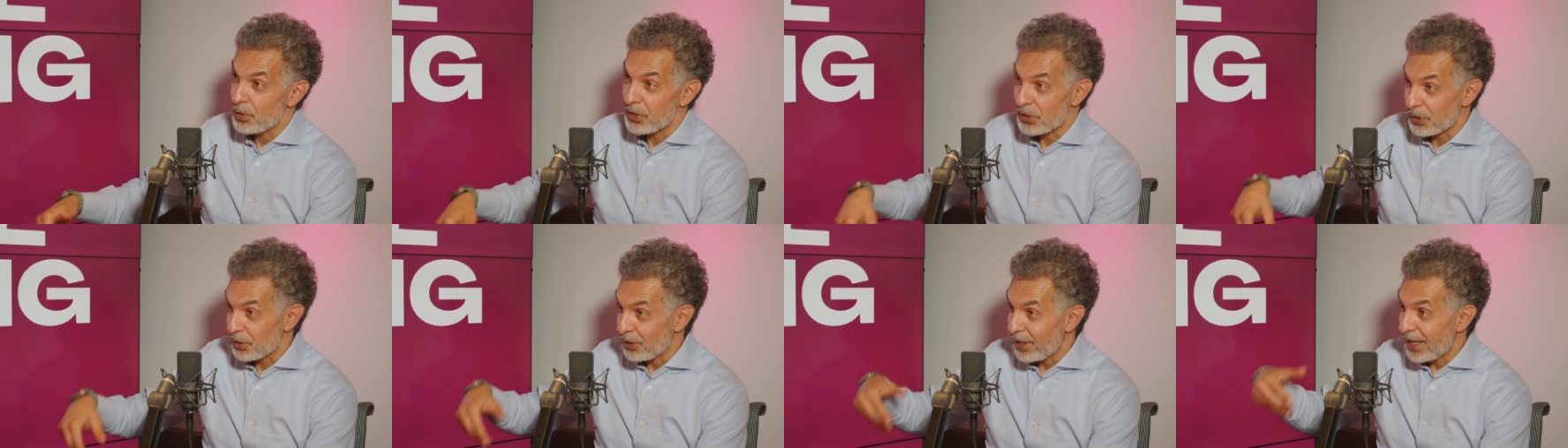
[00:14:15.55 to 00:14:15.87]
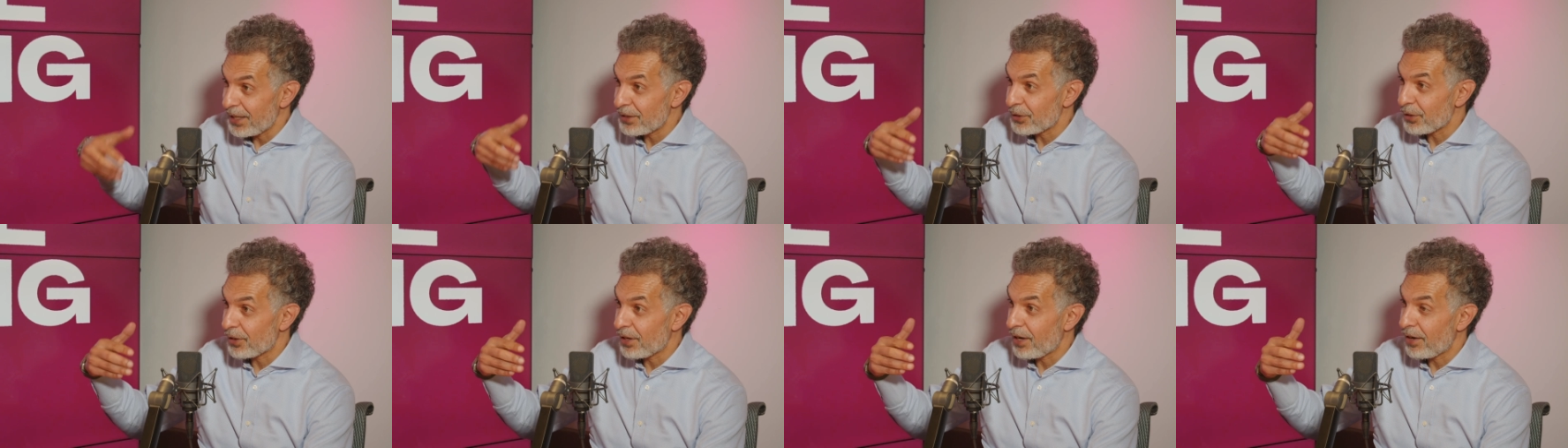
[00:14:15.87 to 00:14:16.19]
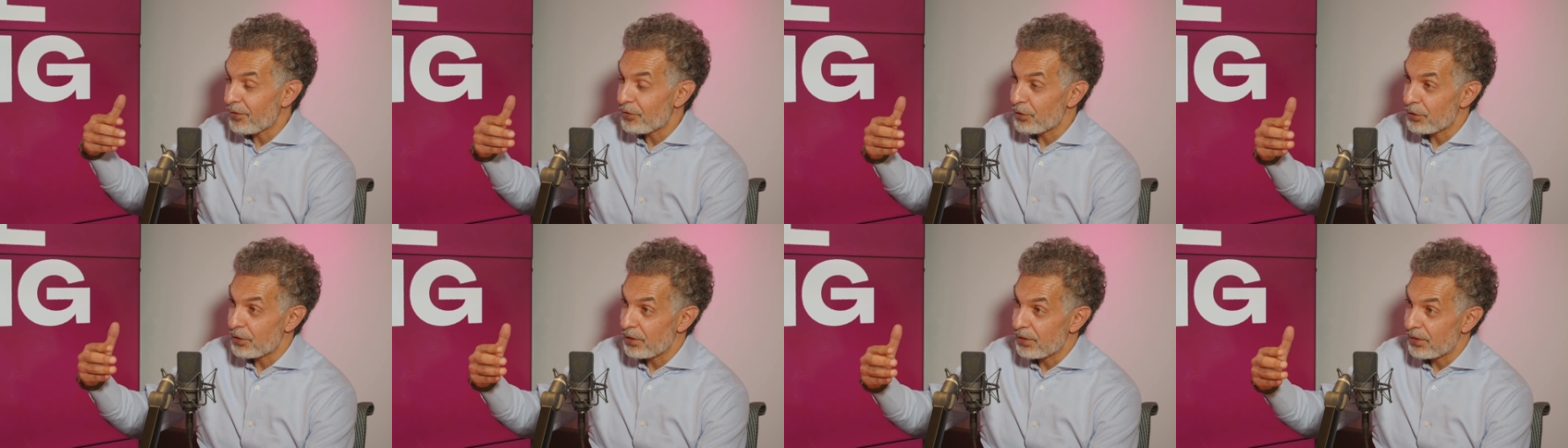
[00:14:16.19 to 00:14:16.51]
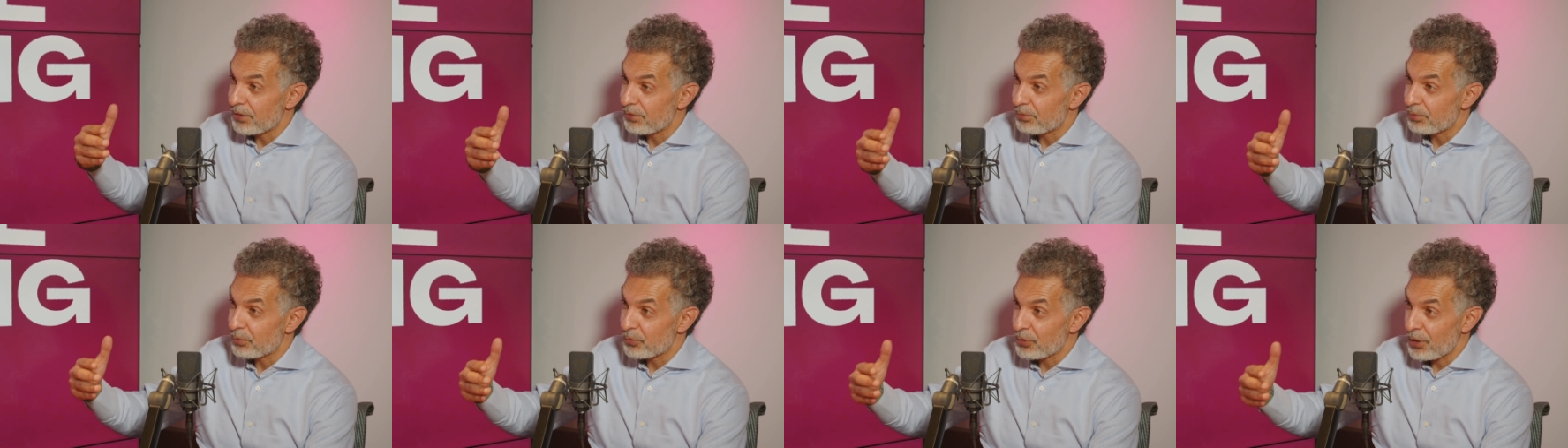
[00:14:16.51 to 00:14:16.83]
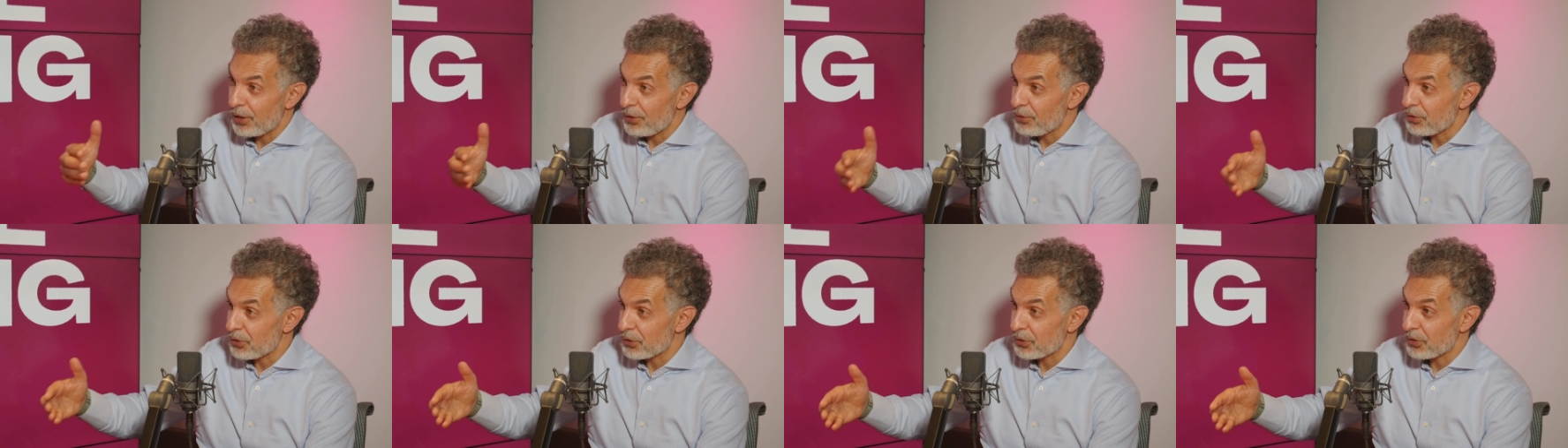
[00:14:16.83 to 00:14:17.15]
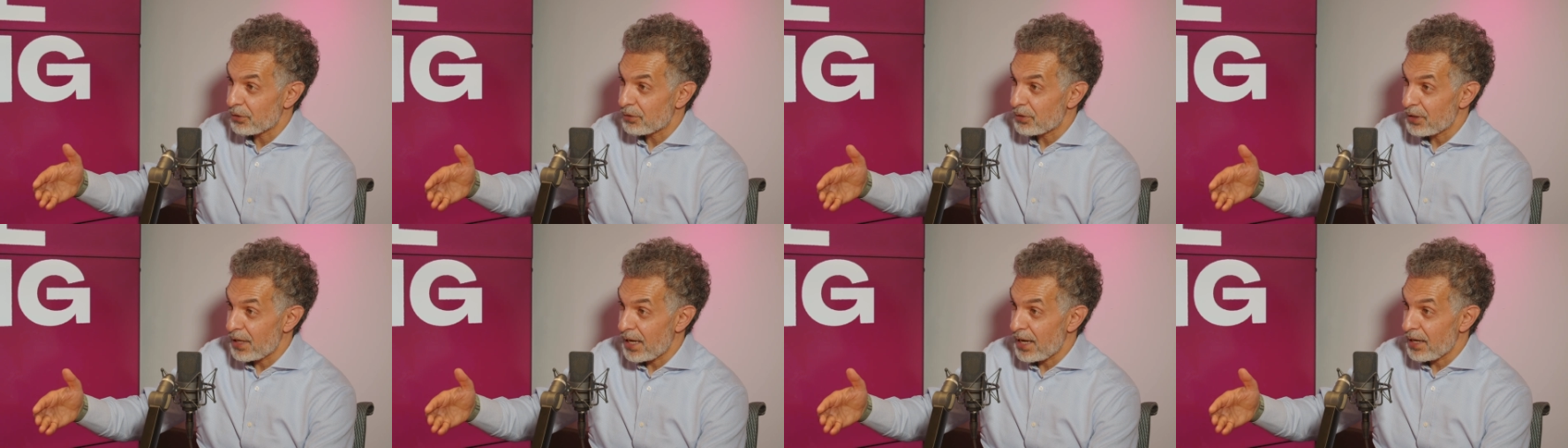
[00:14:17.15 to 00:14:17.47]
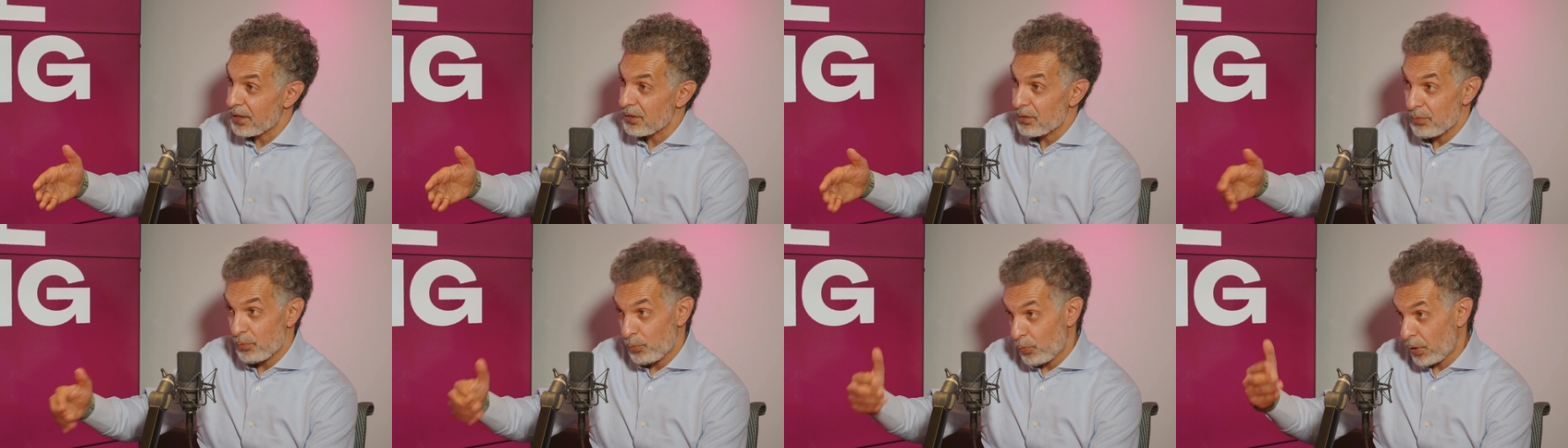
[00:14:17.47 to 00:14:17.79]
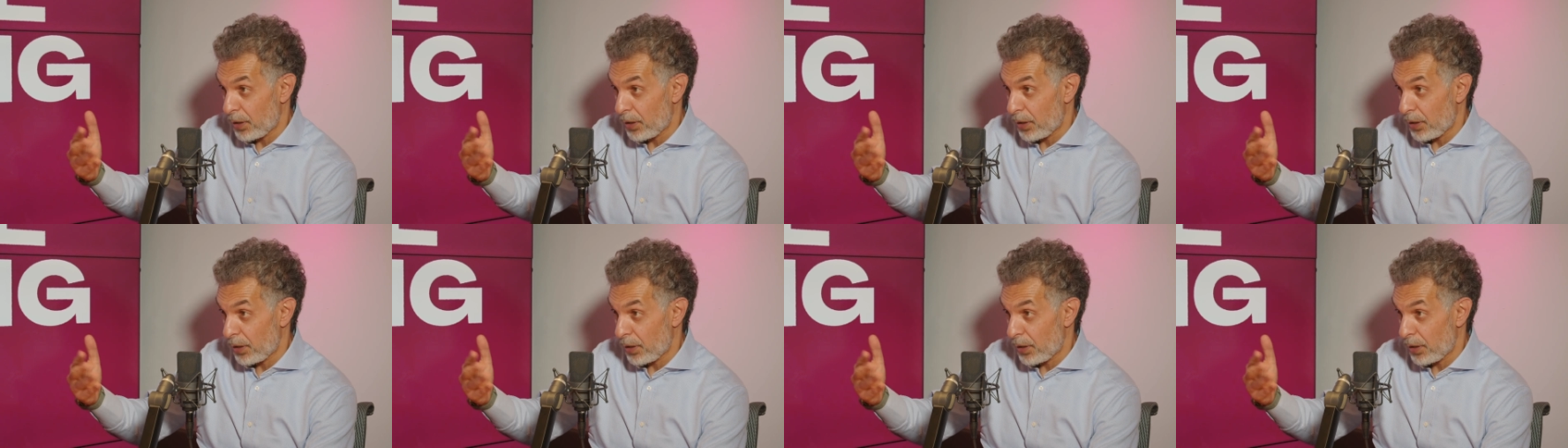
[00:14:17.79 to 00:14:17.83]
We still had to cover the terrorist attacks,